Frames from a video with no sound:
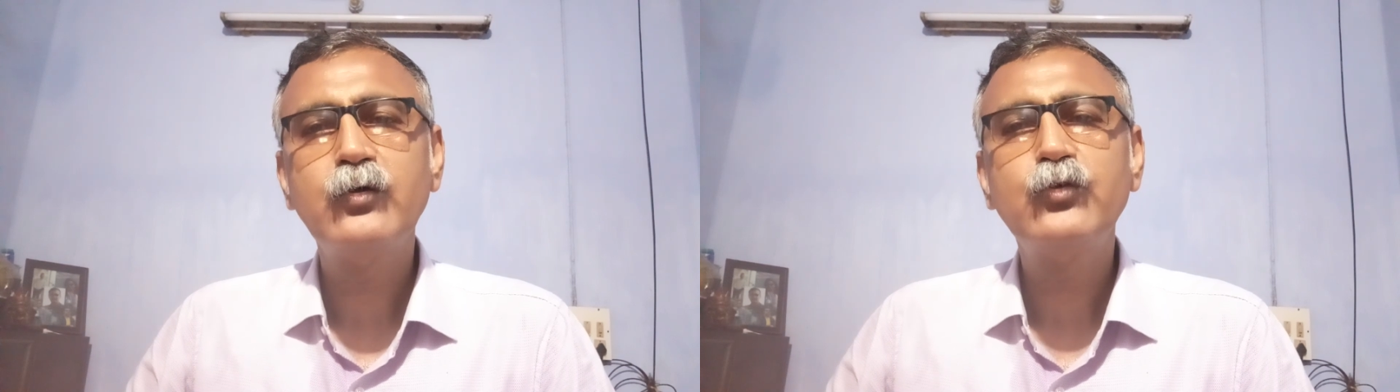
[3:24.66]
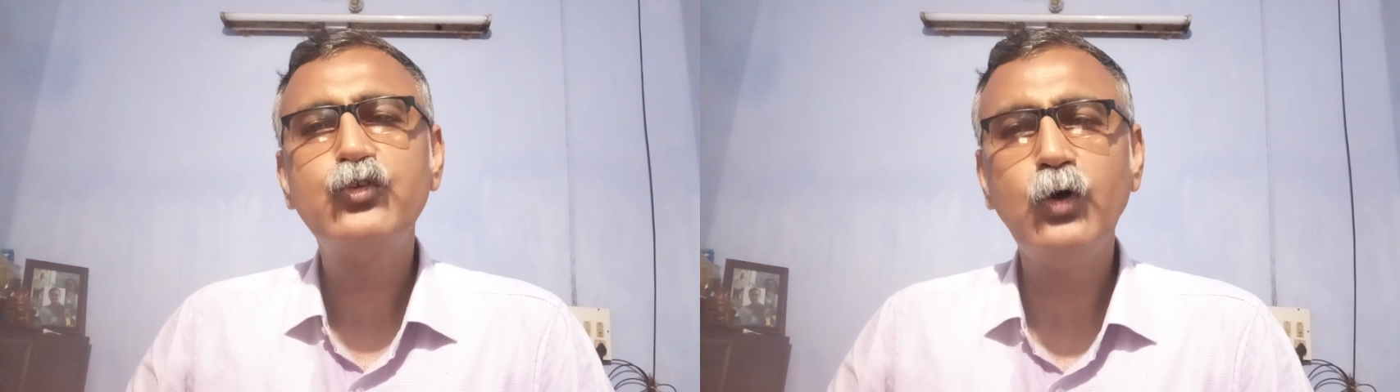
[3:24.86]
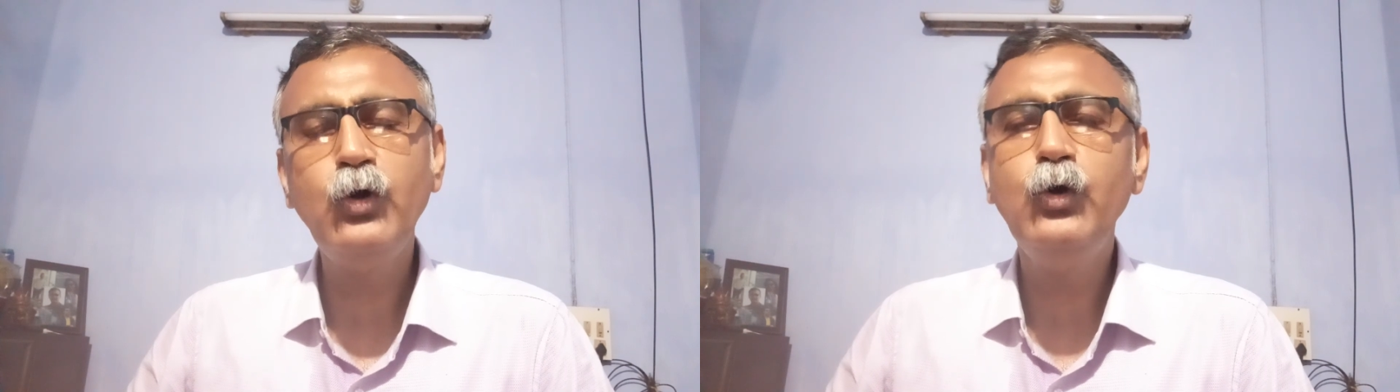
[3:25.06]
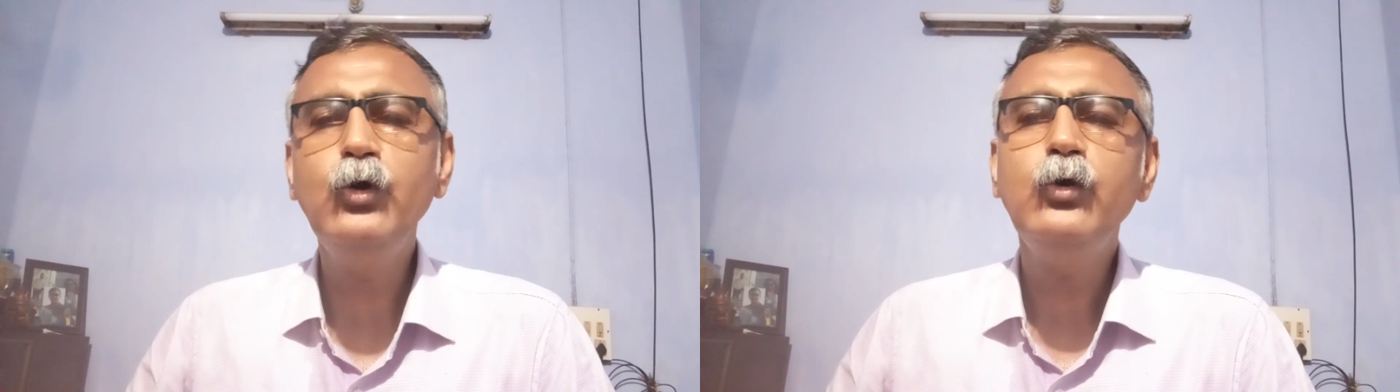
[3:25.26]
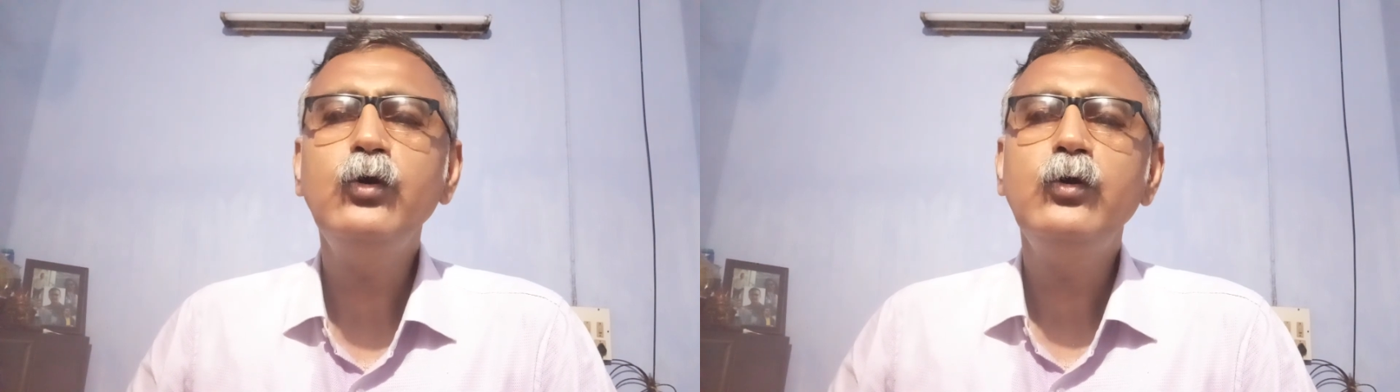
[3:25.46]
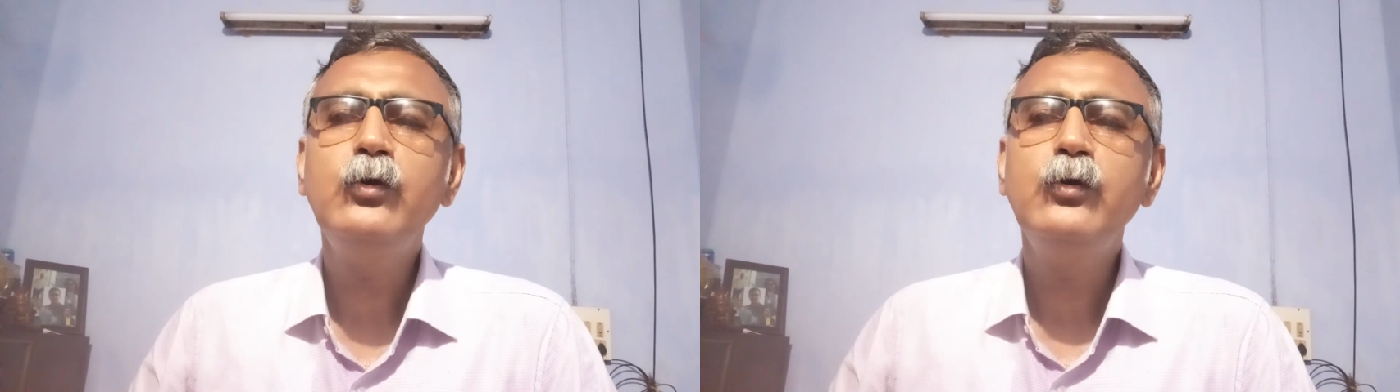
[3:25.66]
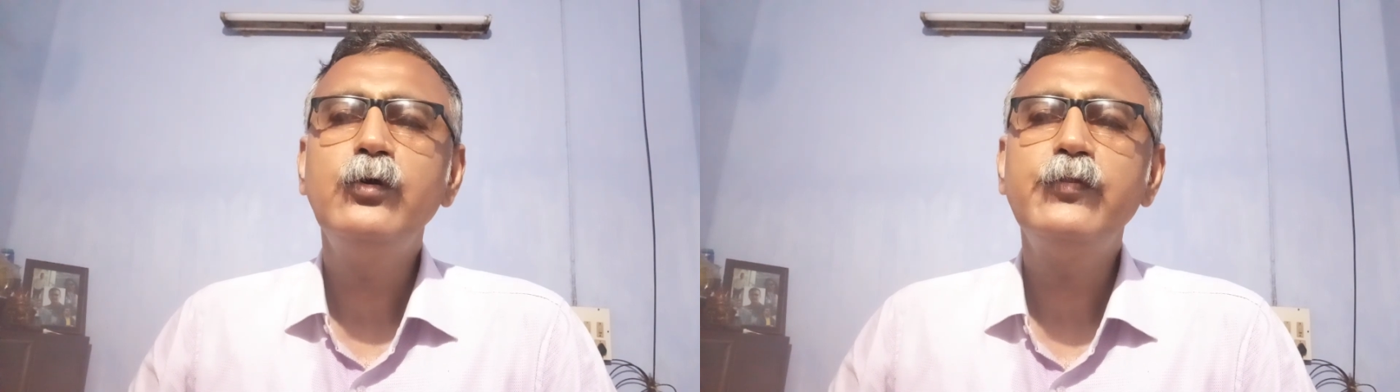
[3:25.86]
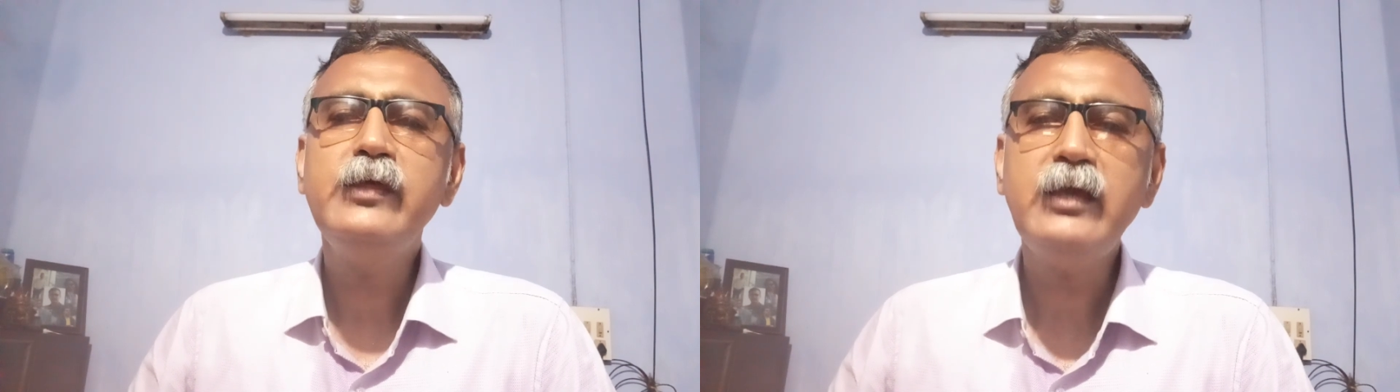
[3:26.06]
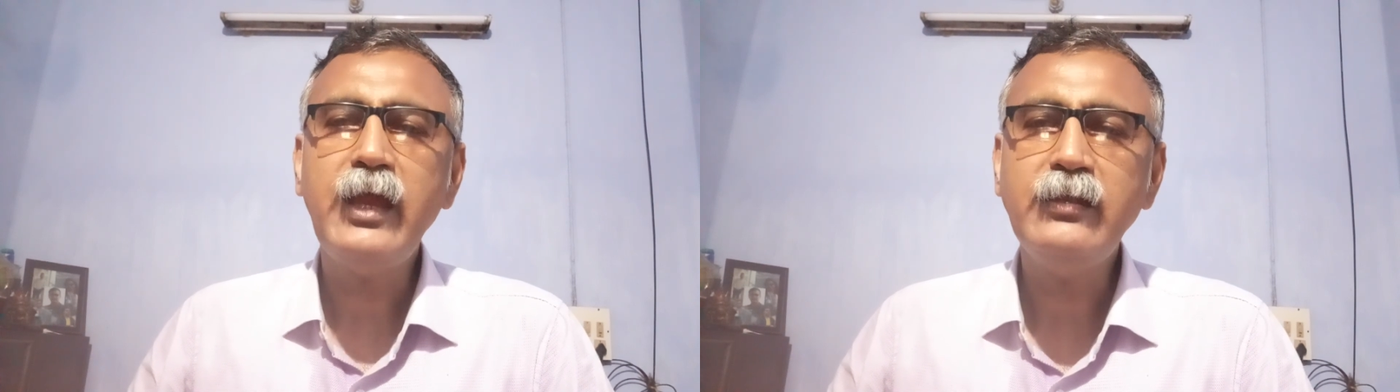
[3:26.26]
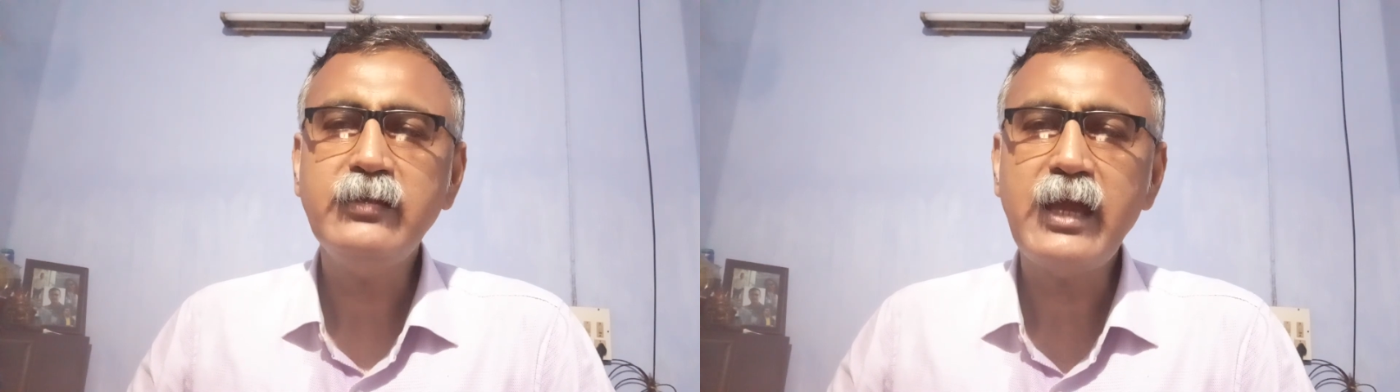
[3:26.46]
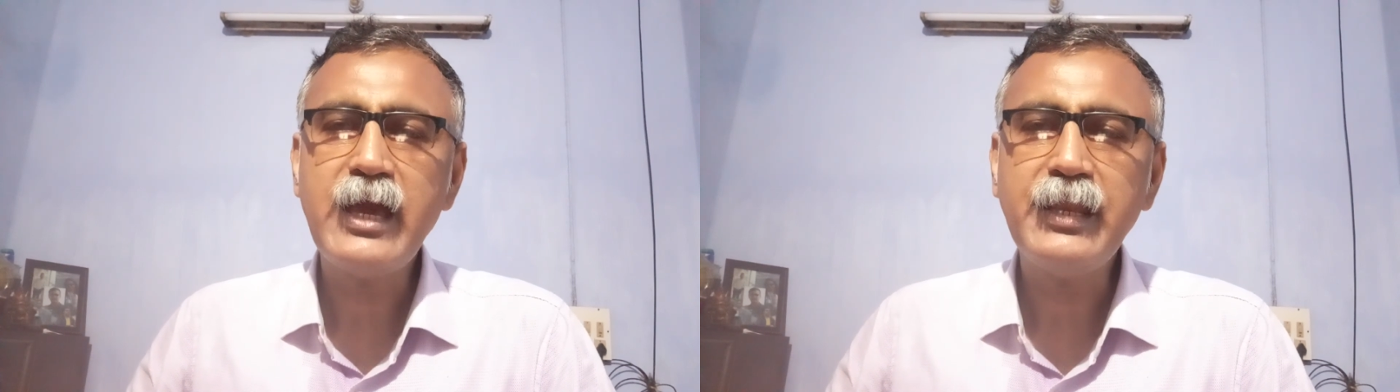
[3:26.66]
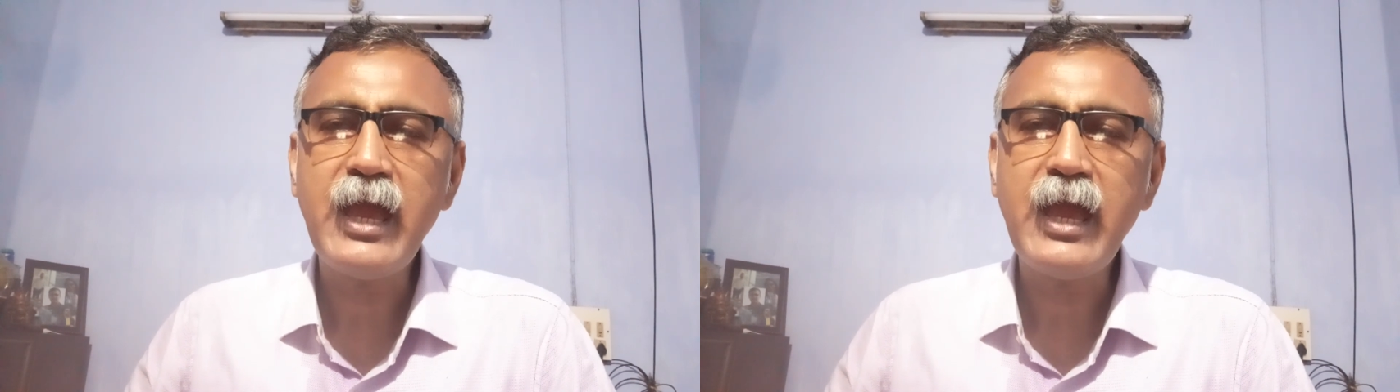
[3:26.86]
so the entire